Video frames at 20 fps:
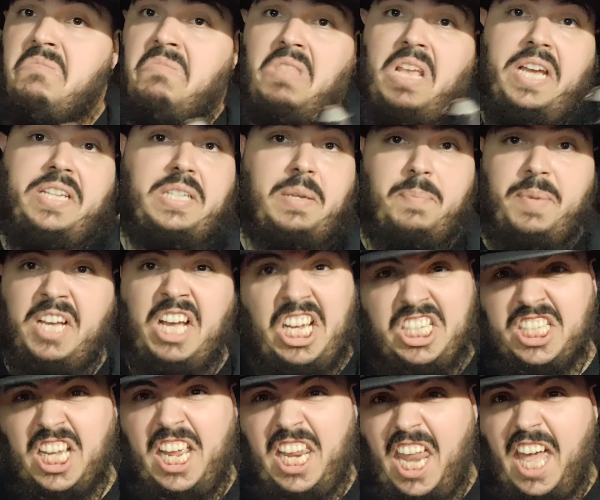Is it
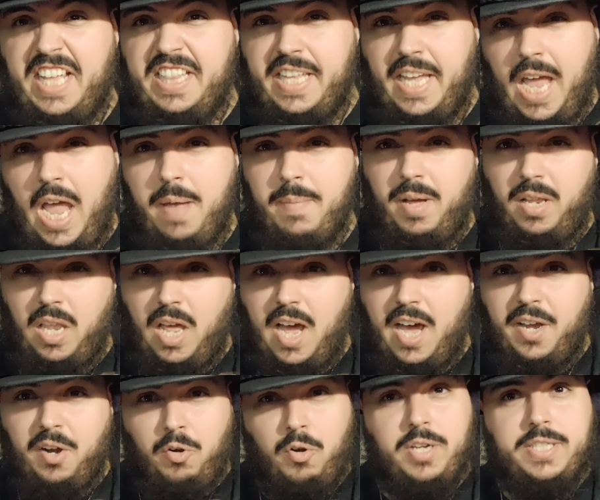because I like the game a
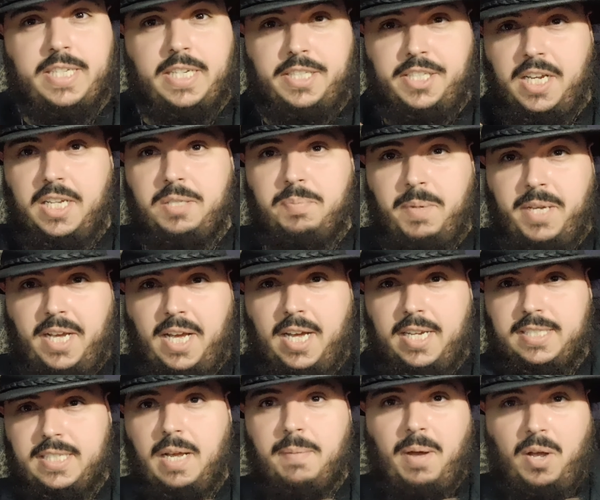lot, or is it just
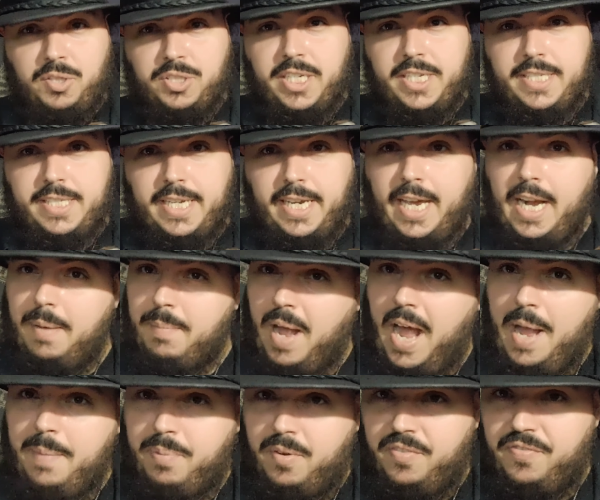because I'm autistic and I'm
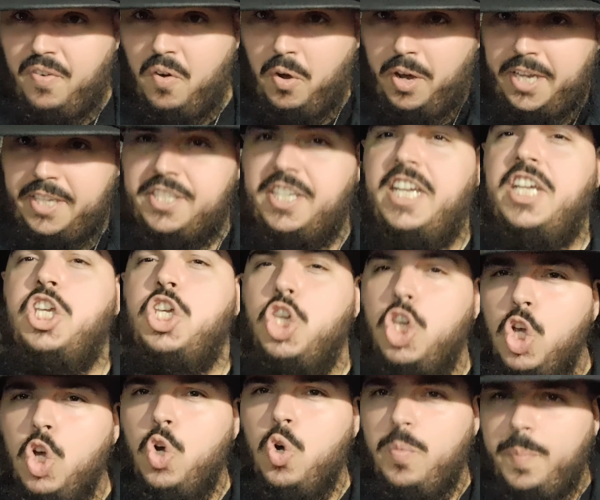hyper-focusing?
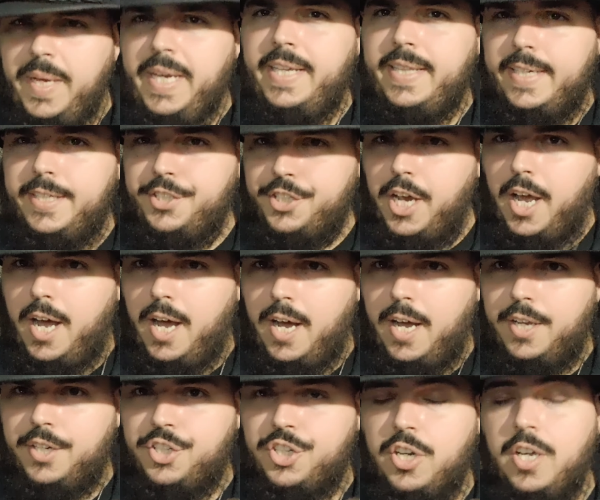You be the
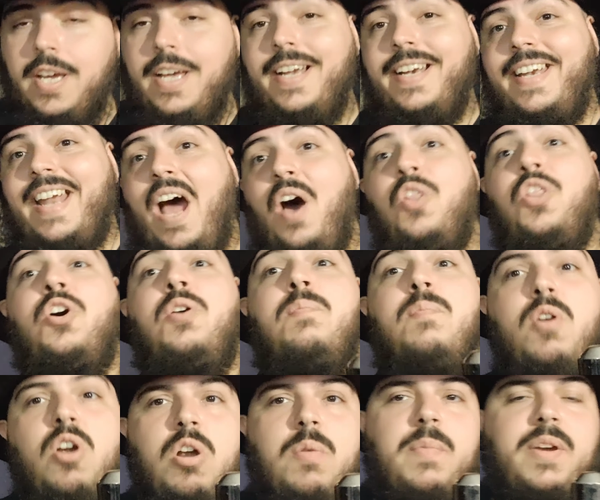judge. Now, the
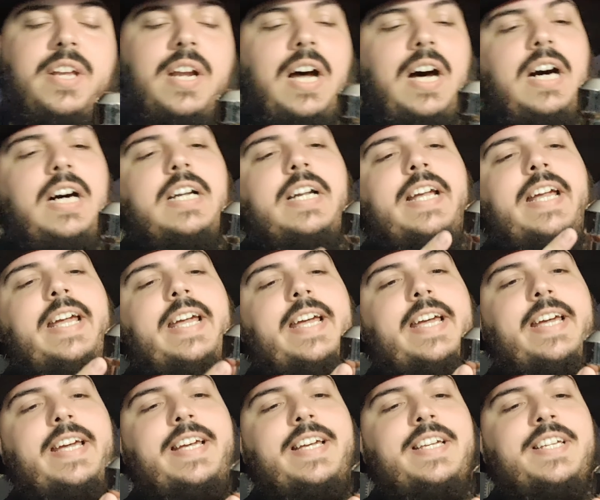Myrmidon
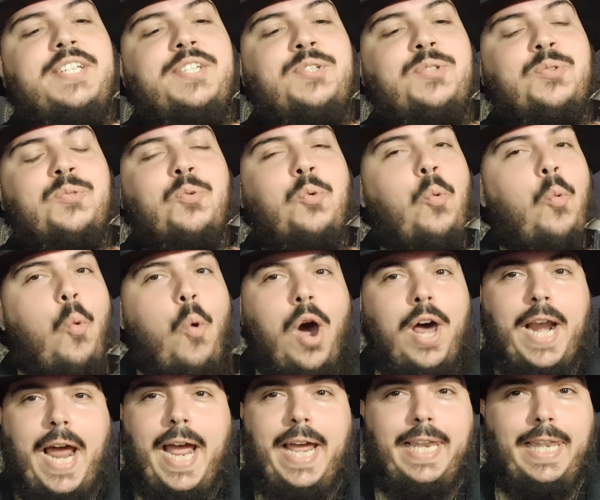is
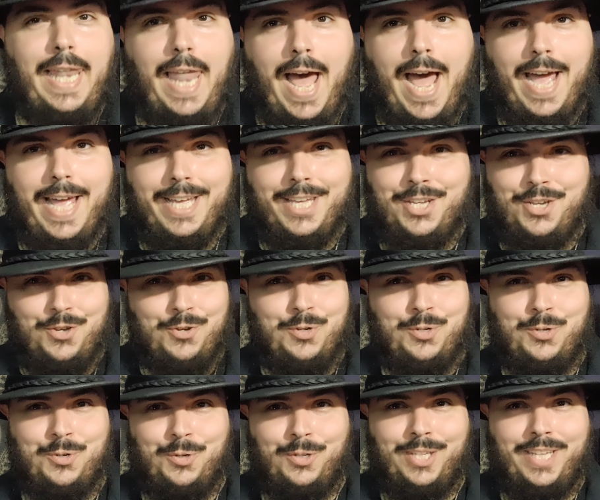what I like
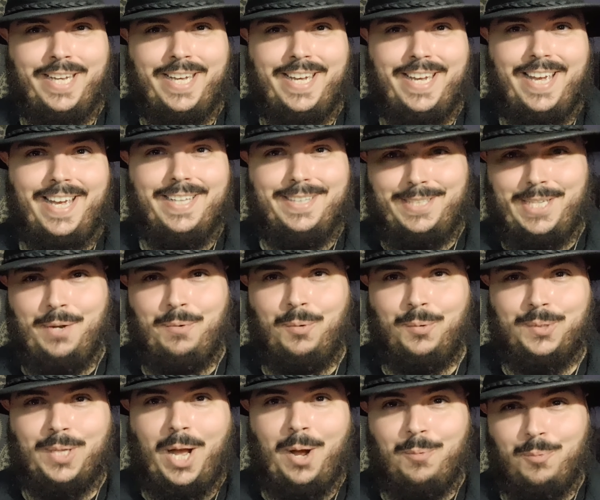usually in
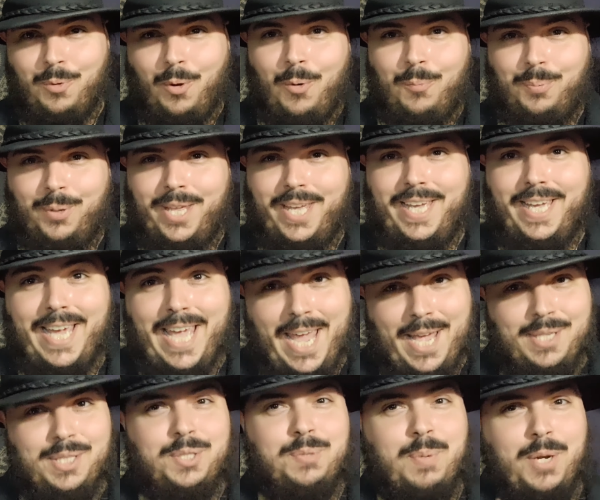tabletop role-playing
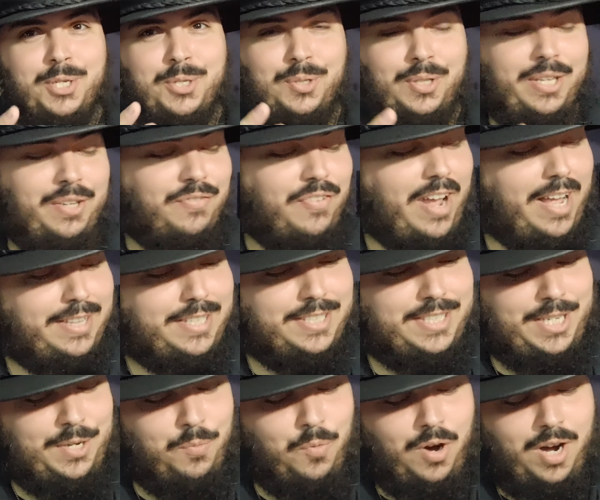games, especially
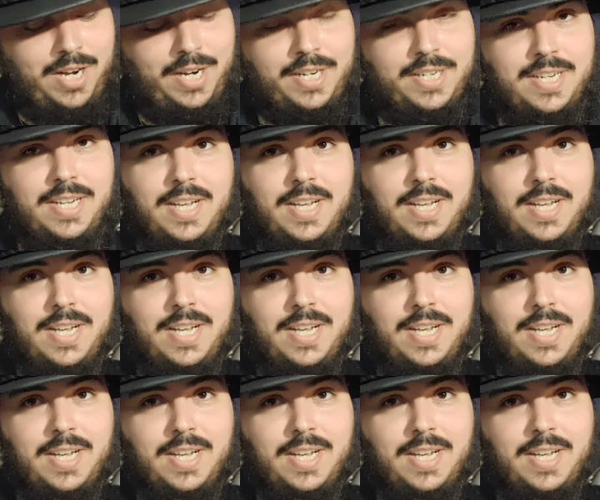fantasy one,